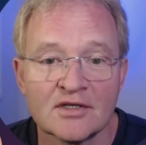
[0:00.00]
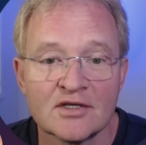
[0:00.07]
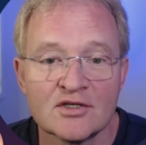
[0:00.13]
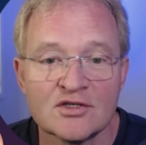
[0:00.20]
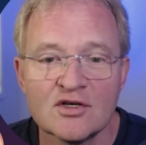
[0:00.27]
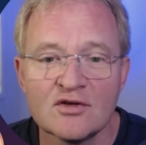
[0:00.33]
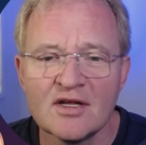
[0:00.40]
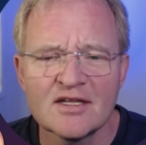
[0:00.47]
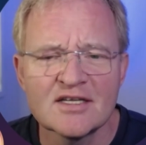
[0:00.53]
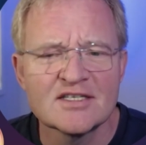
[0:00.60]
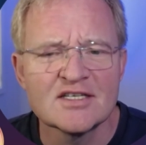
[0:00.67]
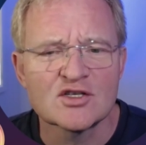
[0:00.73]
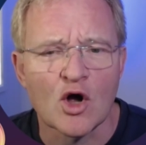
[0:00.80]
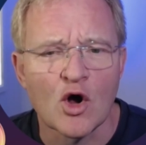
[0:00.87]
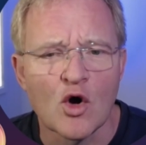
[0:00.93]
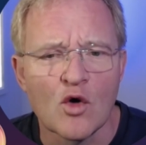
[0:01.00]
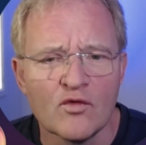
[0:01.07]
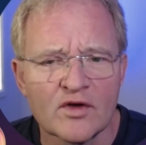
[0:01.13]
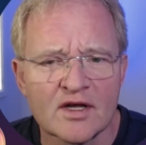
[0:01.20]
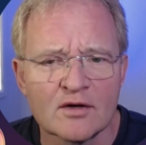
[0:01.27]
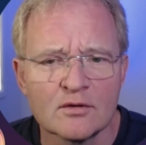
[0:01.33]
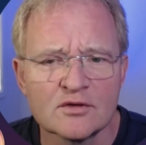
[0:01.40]
Do you think this is
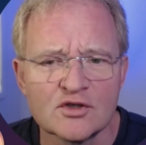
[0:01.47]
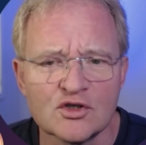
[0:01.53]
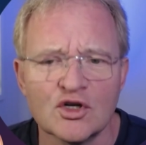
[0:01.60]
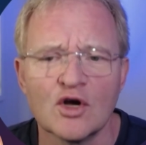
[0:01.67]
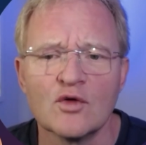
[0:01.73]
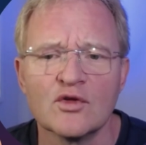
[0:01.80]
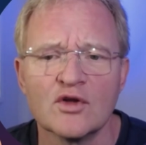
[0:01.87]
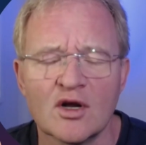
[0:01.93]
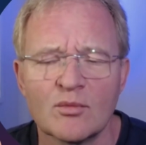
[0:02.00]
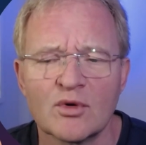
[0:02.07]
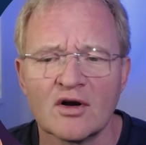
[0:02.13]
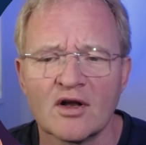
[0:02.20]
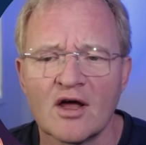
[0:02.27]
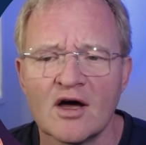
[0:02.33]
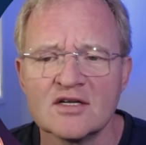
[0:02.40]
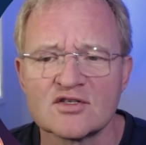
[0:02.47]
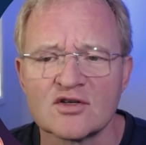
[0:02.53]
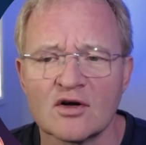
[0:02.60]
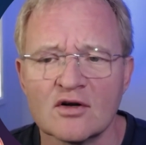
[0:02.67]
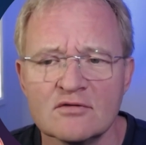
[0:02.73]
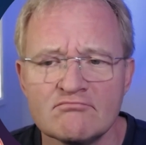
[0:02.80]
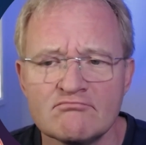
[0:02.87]
overkill to know the number of lights
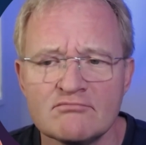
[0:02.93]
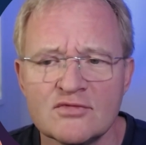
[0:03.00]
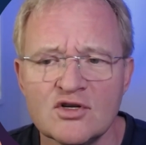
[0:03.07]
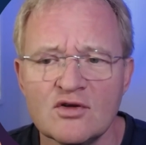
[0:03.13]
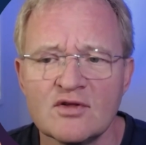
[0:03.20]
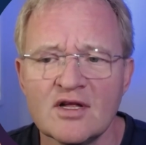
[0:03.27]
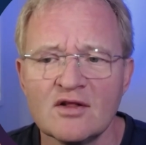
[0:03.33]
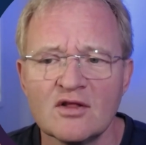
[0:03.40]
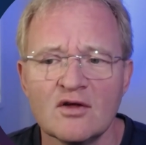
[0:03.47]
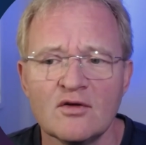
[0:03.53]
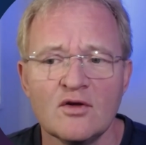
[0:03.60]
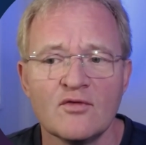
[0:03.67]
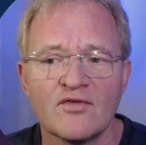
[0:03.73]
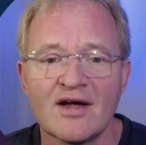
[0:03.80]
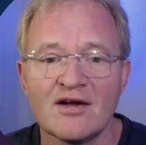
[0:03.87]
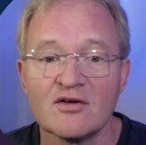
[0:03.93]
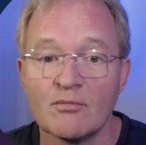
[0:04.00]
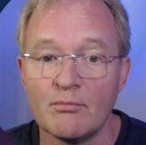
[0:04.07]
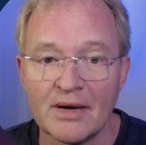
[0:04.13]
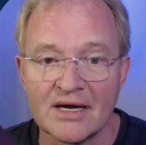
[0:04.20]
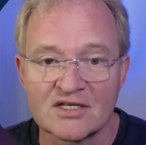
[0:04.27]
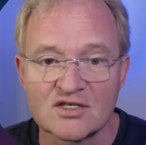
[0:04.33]
on? Do you think that you found a
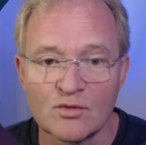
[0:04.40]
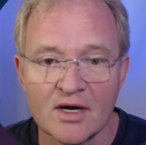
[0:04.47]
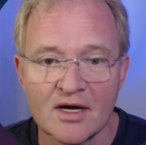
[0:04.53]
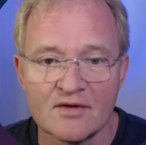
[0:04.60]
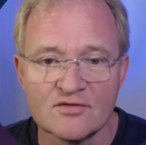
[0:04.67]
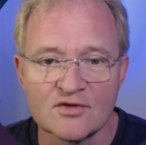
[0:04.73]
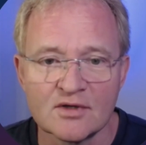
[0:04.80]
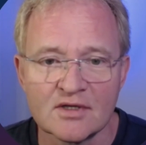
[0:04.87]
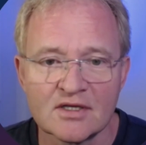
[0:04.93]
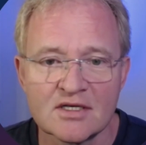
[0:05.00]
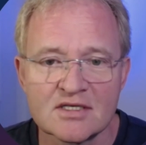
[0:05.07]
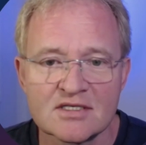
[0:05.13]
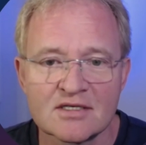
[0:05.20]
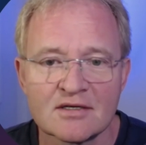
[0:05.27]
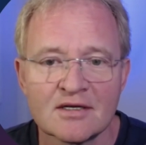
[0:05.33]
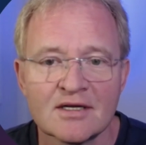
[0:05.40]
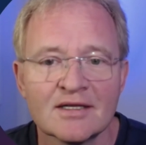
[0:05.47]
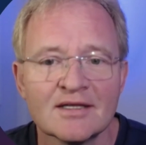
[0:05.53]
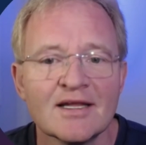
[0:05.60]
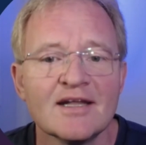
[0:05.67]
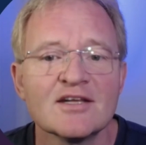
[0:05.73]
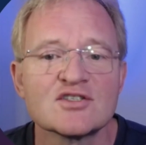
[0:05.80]
better way of doing this?
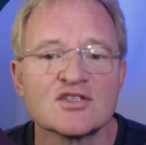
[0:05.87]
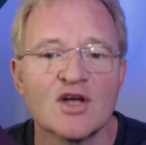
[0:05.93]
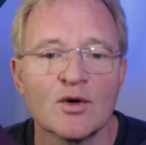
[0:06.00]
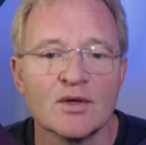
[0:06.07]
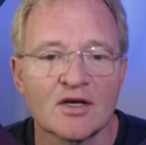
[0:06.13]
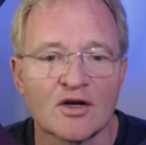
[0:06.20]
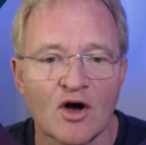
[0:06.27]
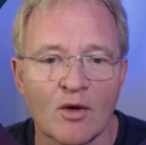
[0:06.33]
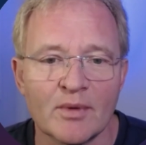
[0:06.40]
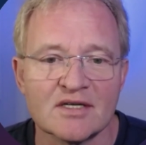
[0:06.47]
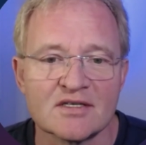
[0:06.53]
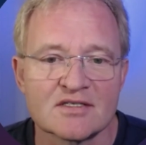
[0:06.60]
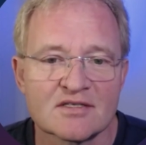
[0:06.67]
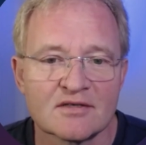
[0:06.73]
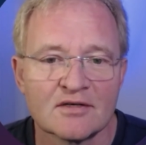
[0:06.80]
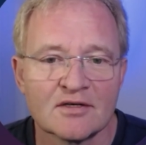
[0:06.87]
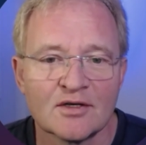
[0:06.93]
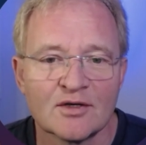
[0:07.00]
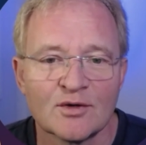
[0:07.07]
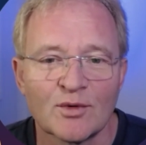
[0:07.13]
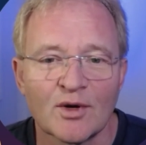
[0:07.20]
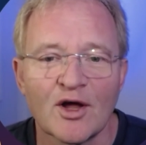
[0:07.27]
Let us know in the comments.
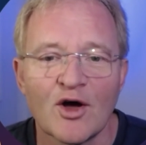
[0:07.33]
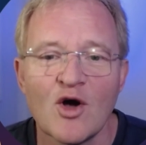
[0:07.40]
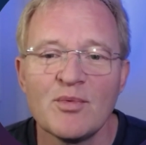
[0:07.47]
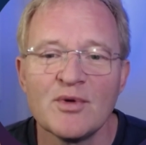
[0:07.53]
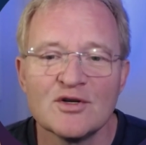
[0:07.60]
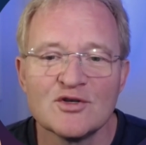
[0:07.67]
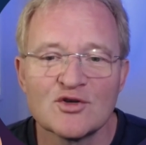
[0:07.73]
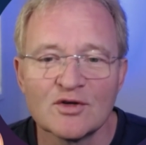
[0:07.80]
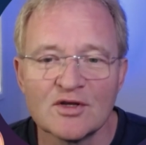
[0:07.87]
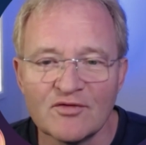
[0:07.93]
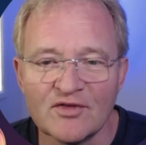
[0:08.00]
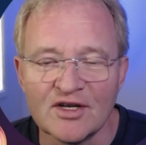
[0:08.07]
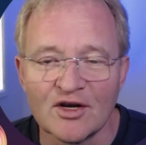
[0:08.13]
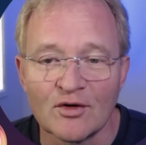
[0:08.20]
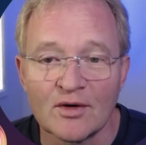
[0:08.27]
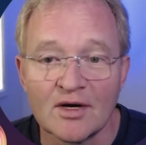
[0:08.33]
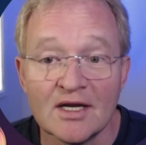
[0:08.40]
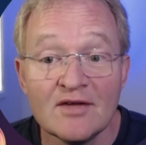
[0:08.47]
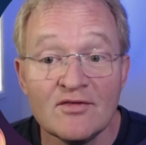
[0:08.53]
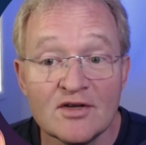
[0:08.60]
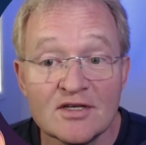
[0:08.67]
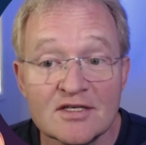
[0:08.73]
Well, I hope you enjoyed the video, and
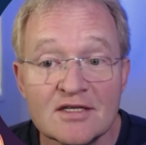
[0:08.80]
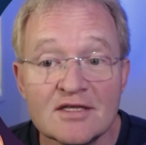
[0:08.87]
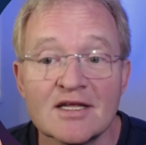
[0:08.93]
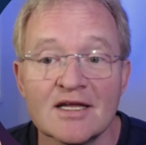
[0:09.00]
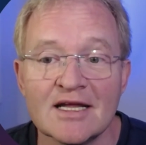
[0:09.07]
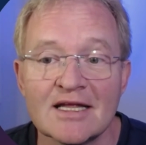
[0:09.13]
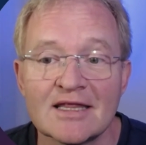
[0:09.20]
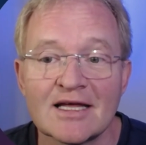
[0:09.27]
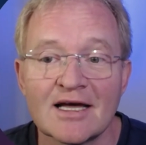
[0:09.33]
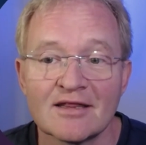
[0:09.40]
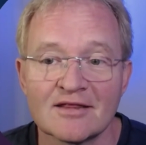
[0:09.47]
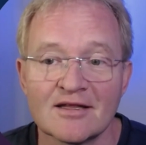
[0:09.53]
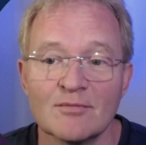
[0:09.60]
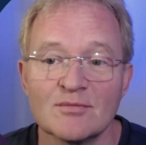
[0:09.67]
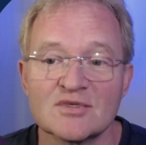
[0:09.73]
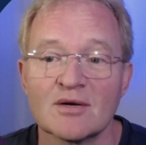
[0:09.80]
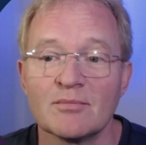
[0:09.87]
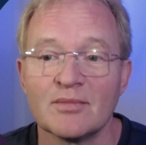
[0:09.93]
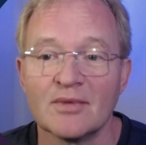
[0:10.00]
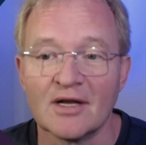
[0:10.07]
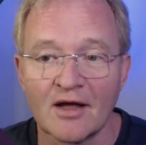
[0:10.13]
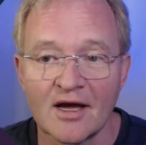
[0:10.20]
if you did, then hit that thumbs up,
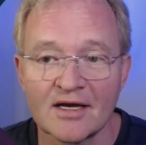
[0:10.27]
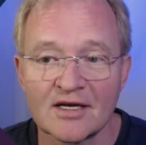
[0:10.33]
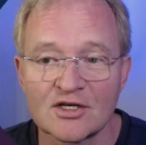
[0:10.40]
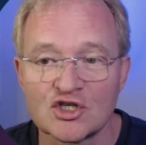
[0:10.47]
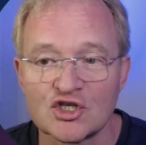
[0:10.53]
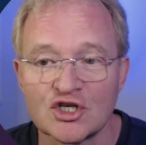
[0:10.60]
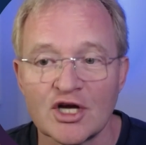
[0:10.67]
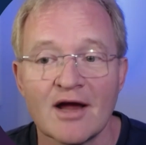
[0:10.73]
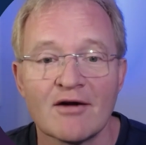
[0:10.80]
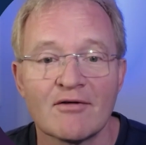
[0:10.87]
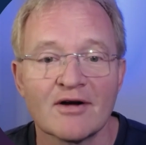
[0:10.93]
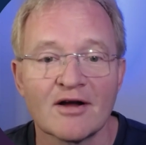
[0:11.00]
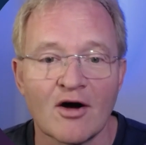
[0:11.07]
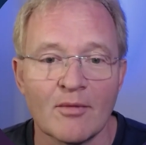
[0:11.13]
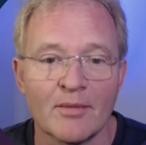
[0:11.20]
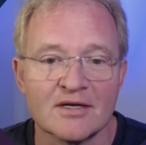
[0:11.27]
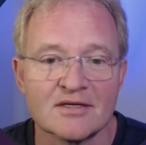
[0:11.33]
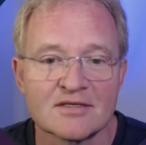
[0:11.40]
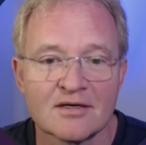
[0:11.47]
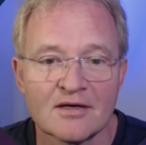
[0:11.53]
like, share, and comment.